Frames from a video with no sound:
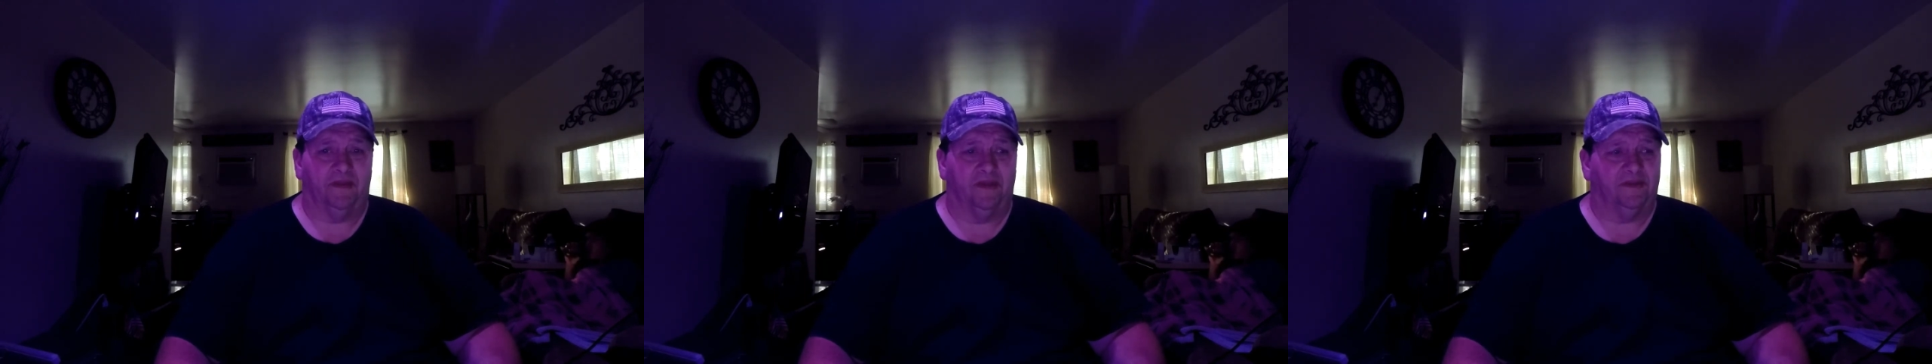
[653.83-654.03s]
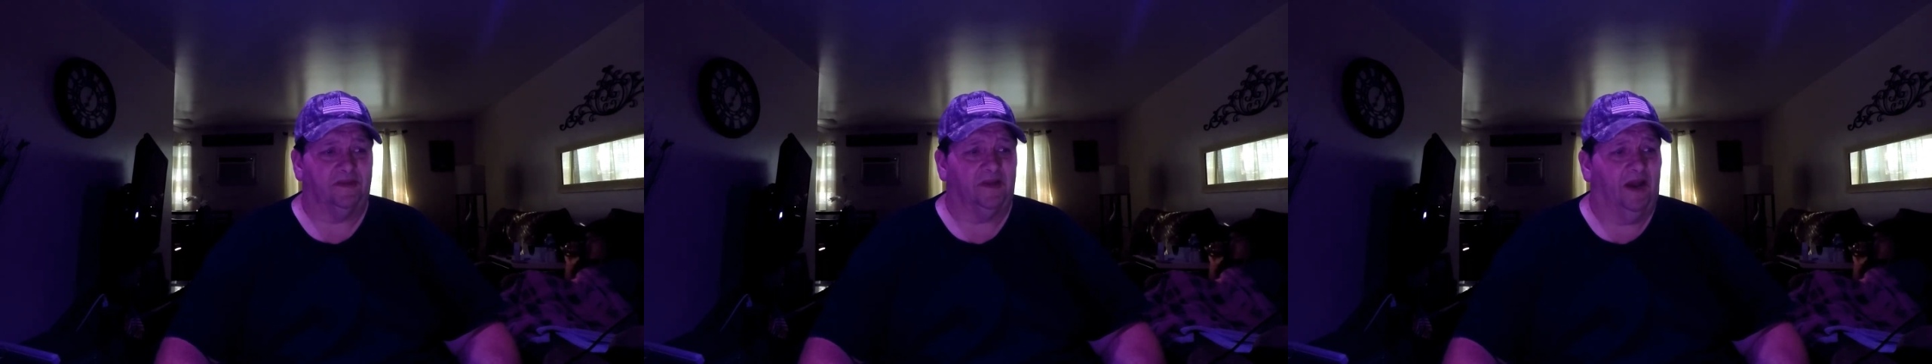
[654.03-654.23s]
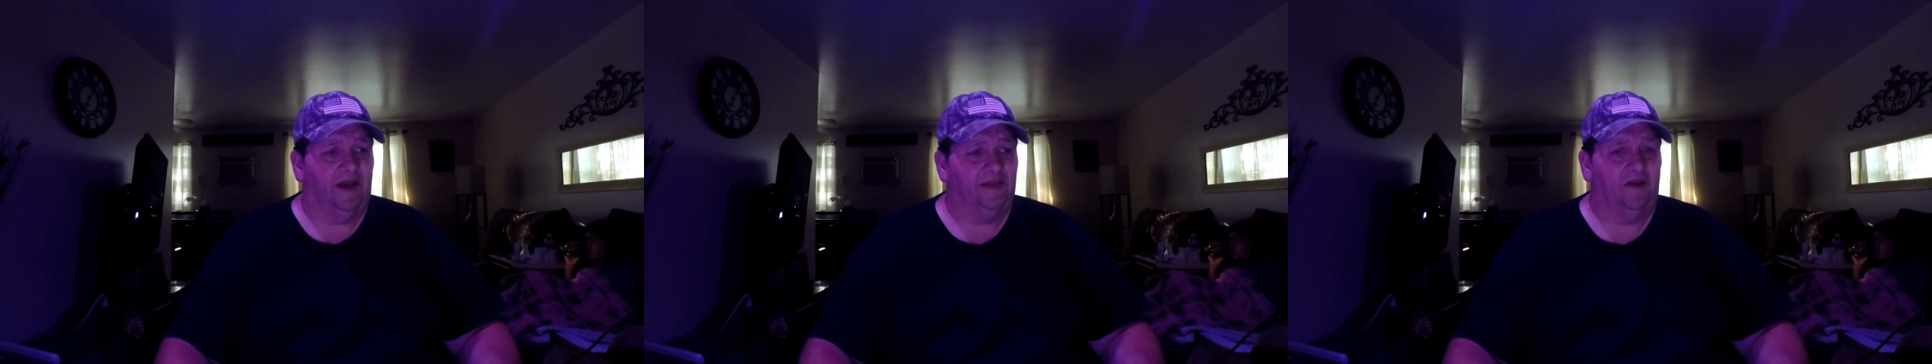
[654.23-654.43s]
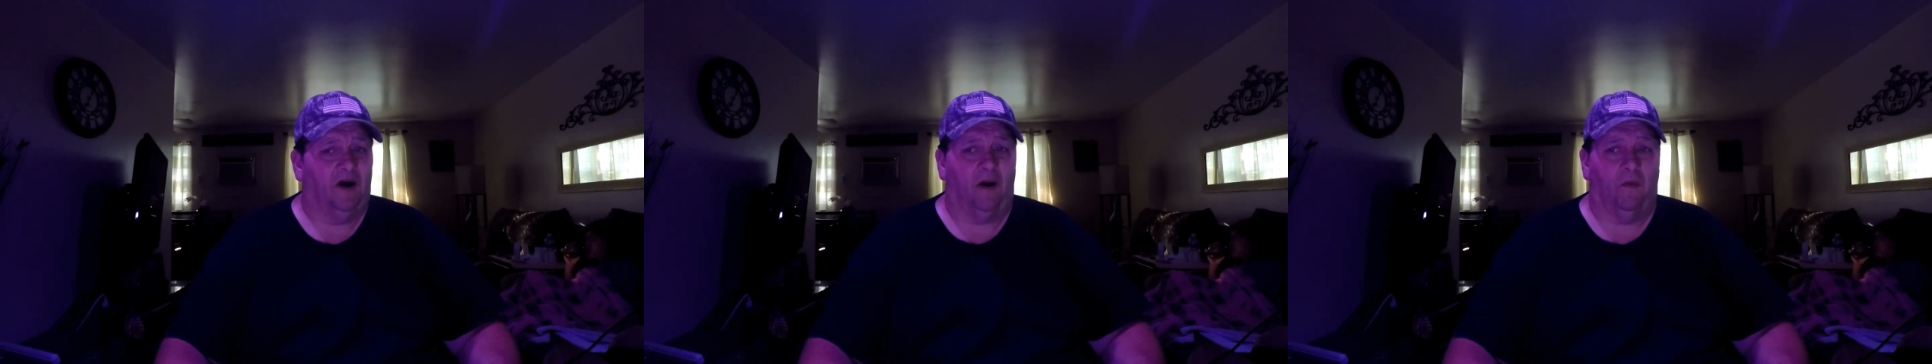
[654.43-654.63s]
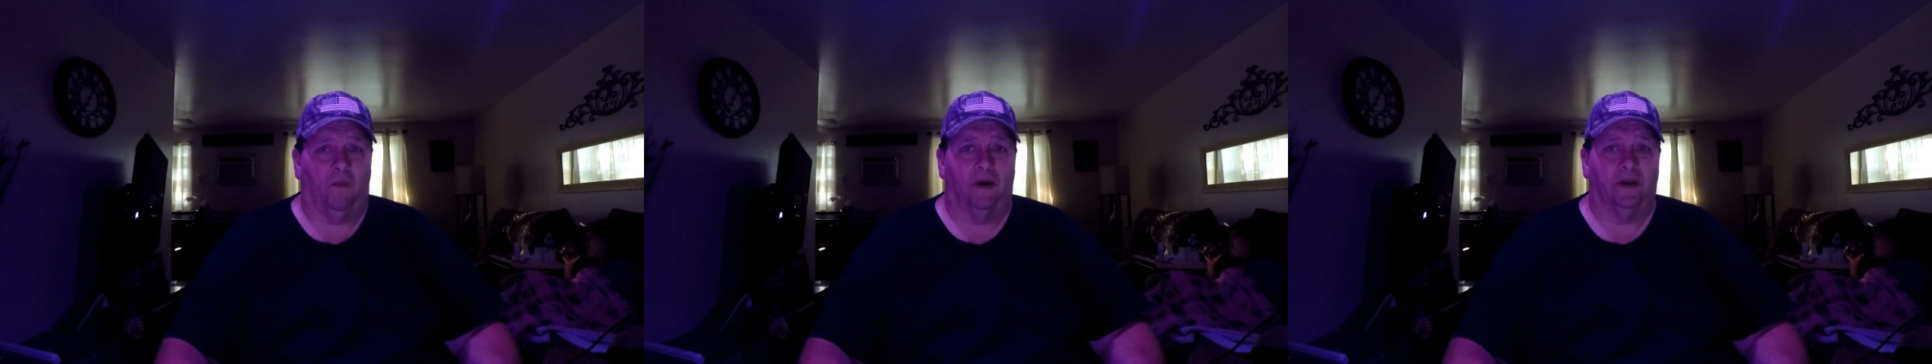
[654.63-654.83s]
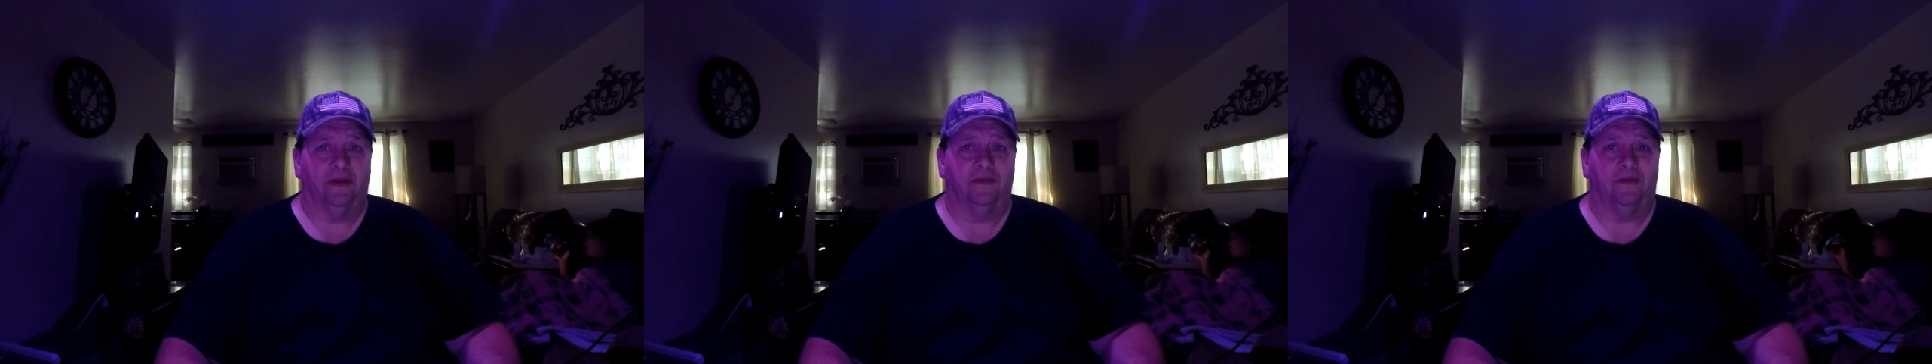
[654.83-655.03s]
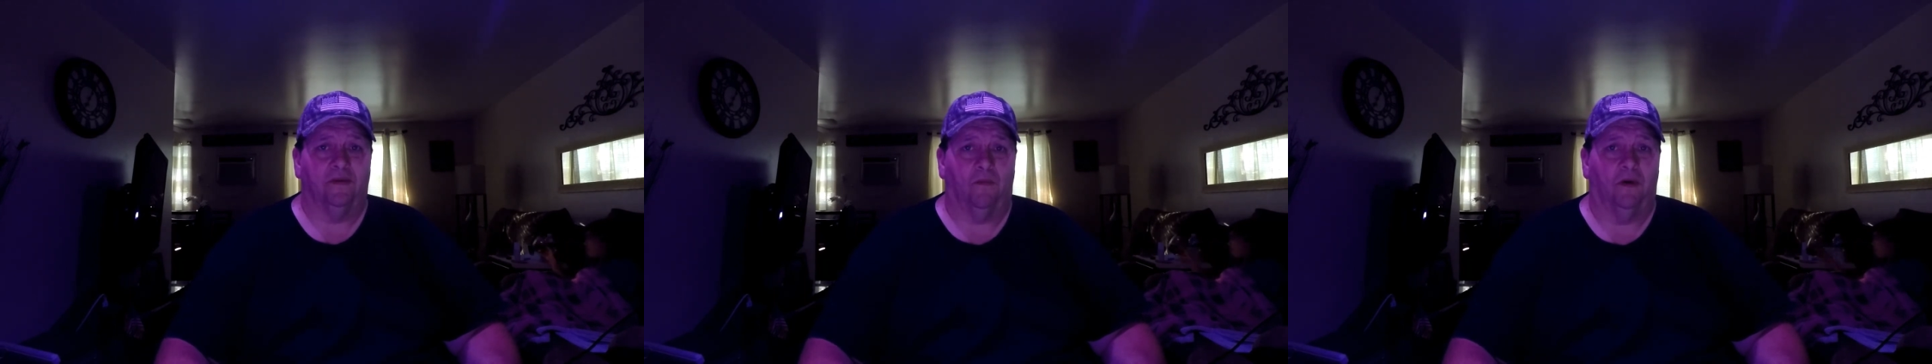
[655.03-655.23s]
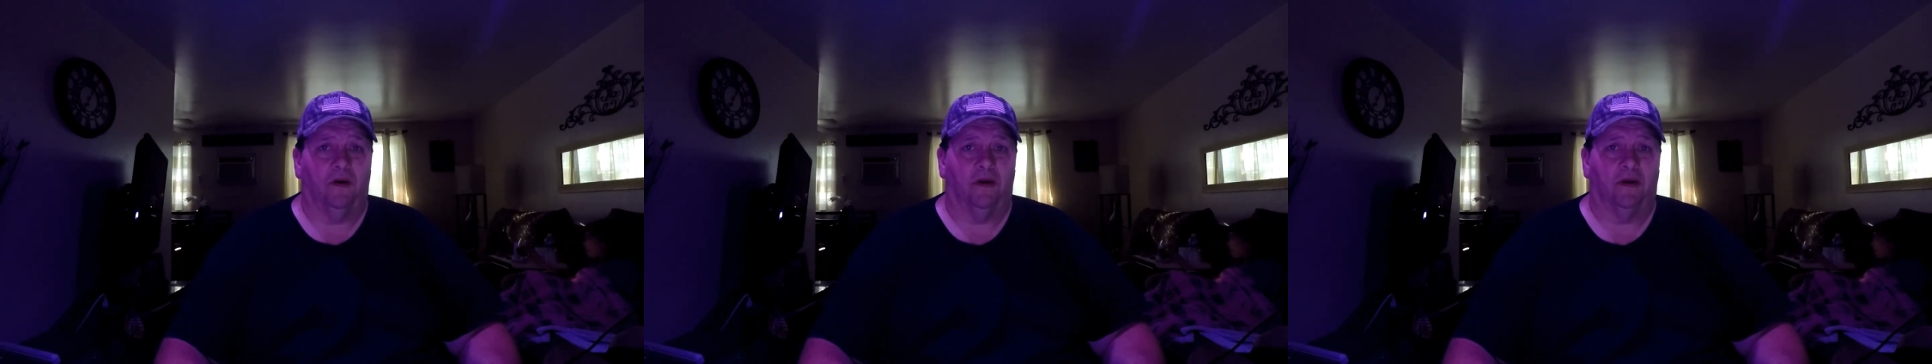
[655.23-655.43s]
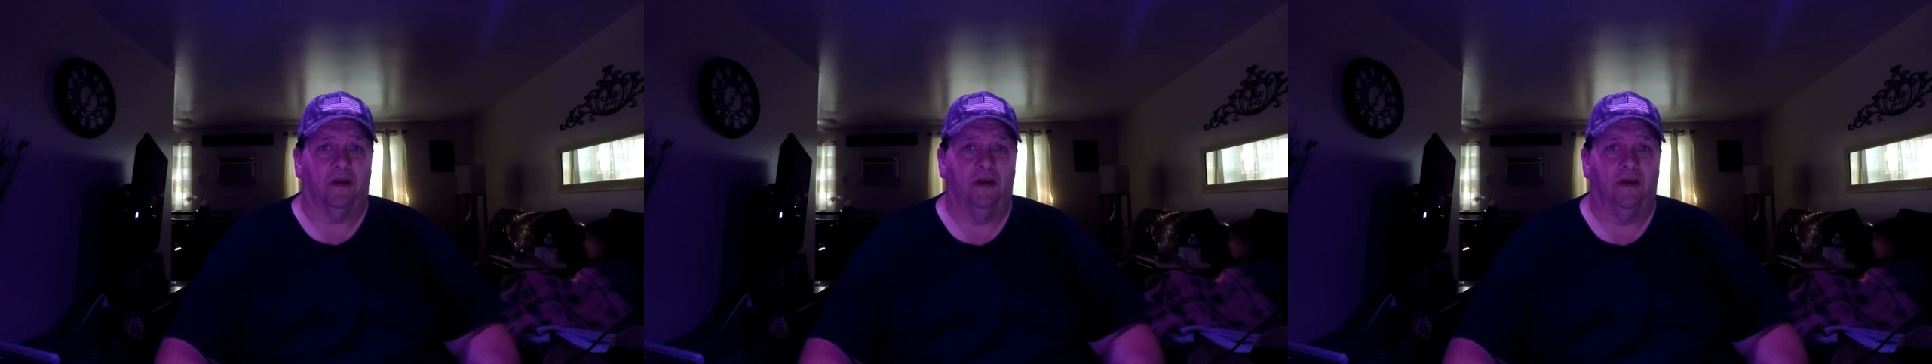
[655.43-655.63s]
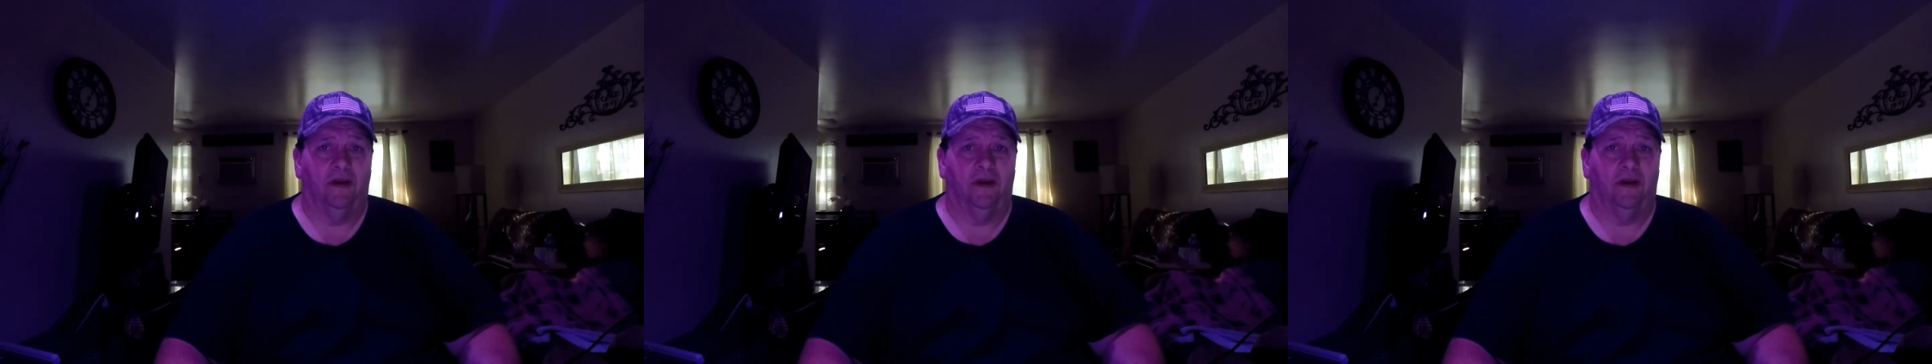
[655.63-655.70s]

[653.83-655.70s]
this guy not wanting to work?